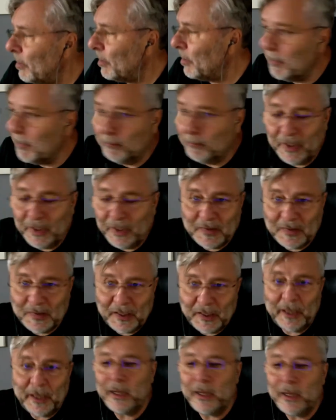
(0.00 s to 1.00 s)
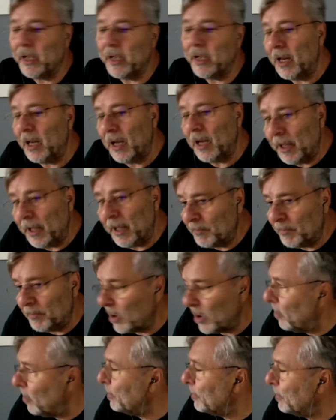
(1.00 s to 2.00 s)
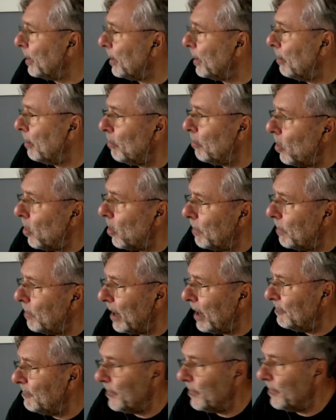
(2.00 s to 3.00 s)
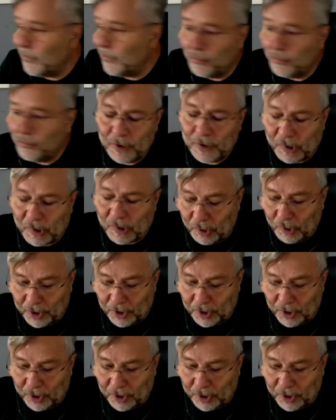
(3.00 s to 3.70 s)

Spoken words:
from a PC, a laptop, a mobile phone,